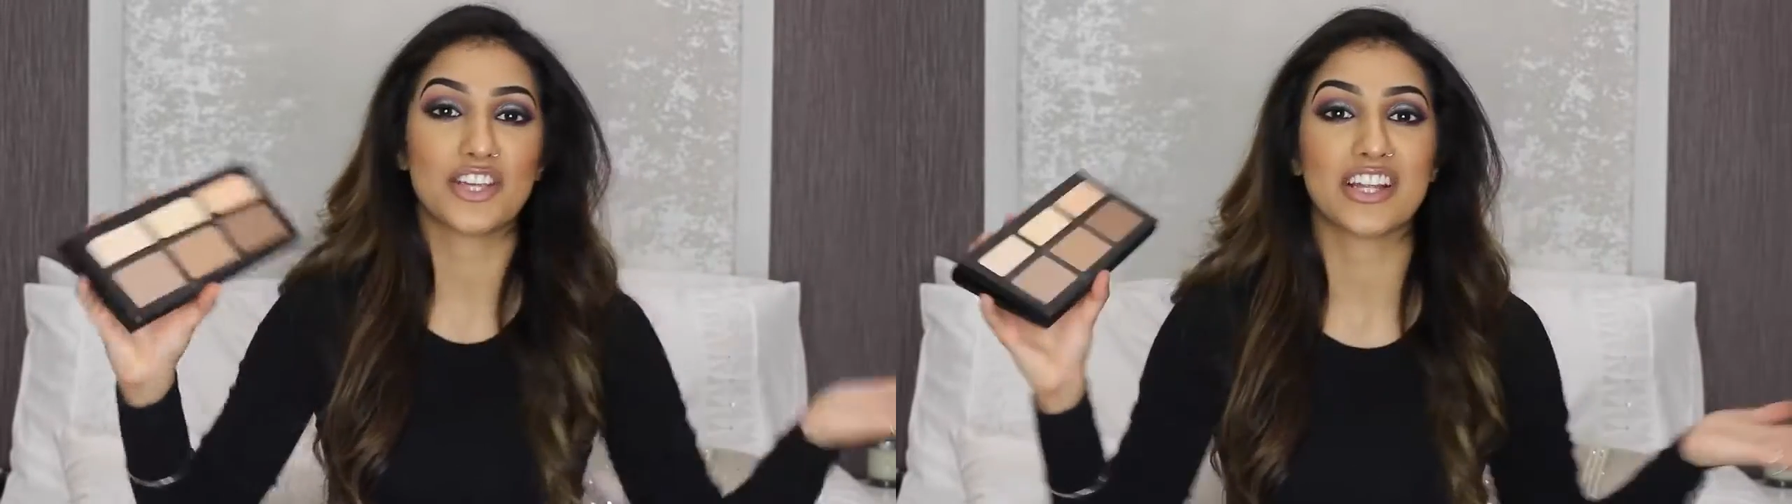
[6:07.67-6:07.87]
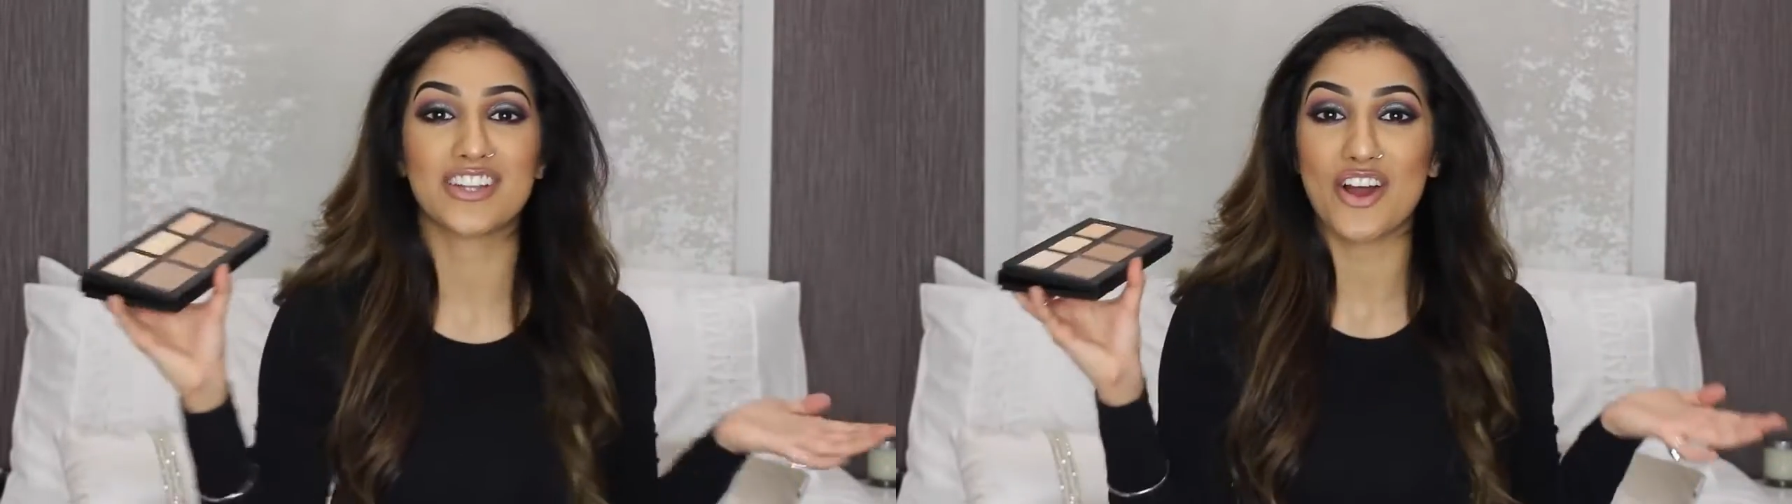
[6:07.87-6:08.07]

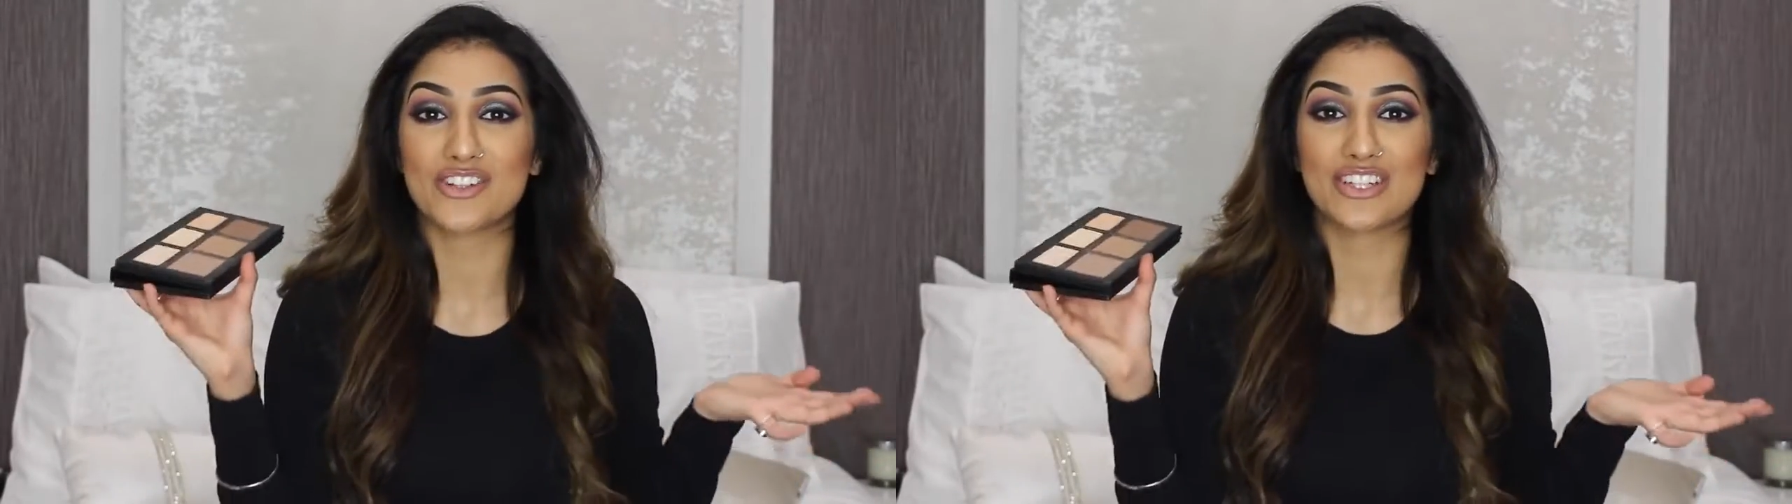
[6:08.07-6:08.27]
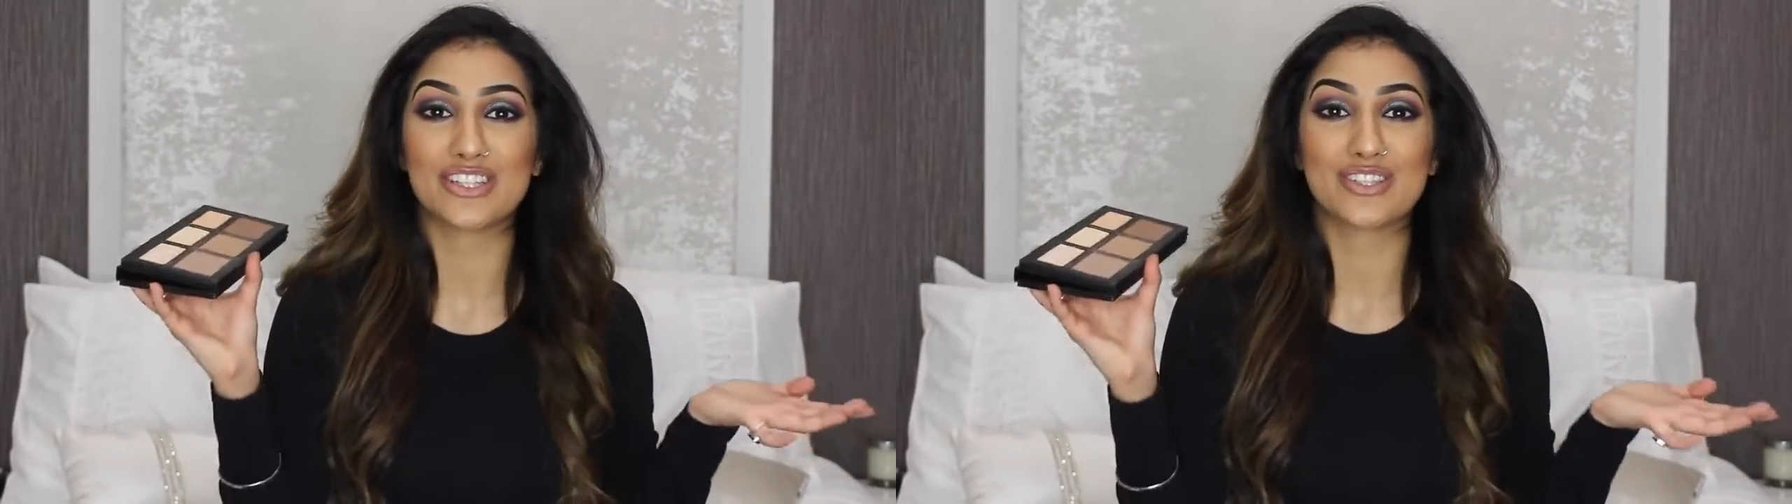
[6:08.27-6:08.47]
shades
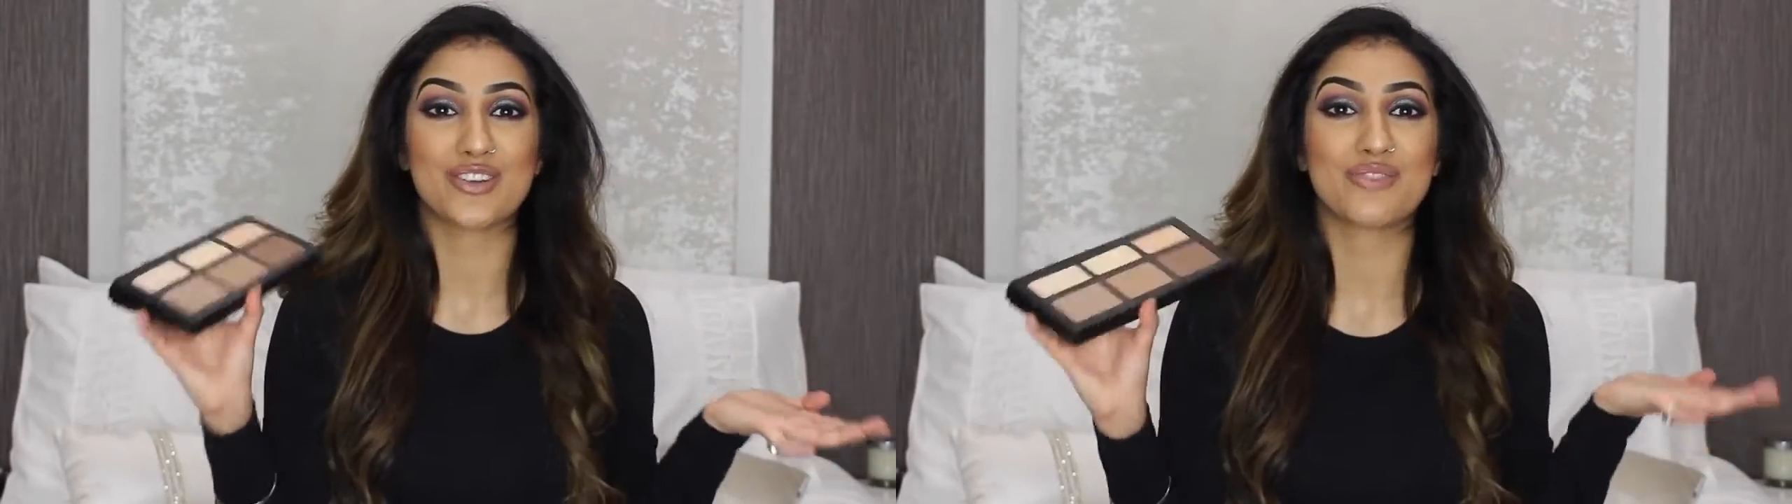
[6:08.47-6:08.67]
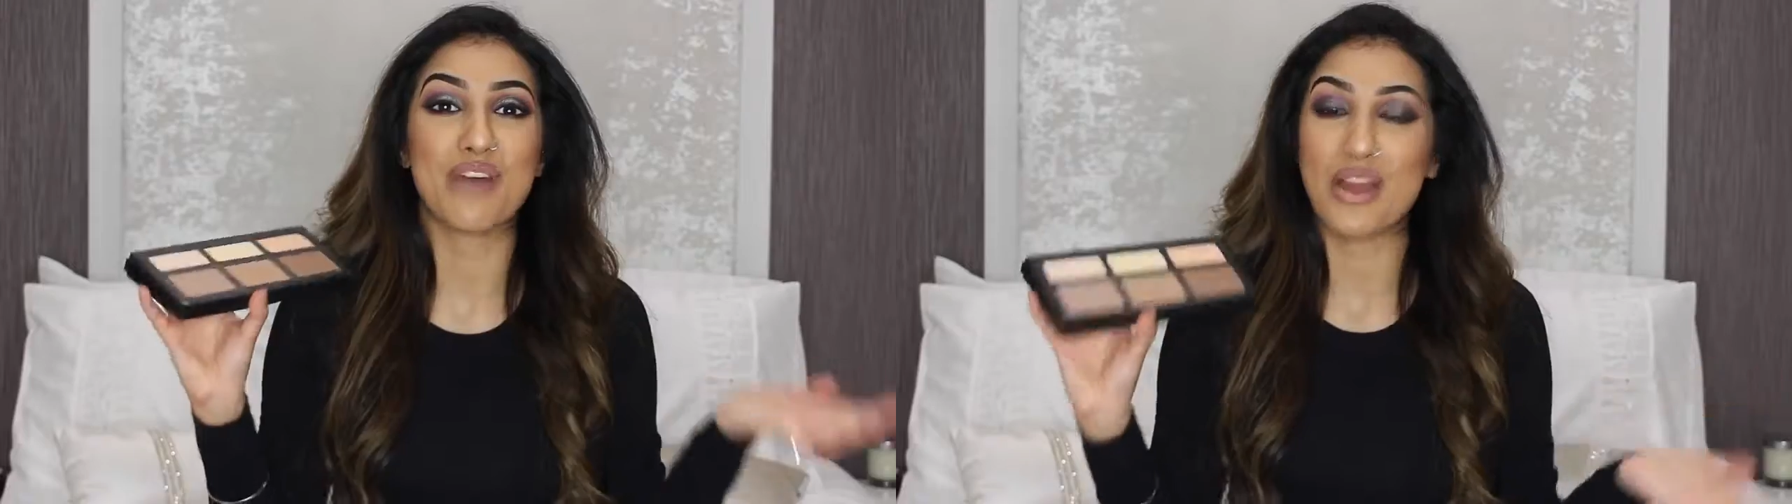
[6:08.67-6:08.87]
are just as good,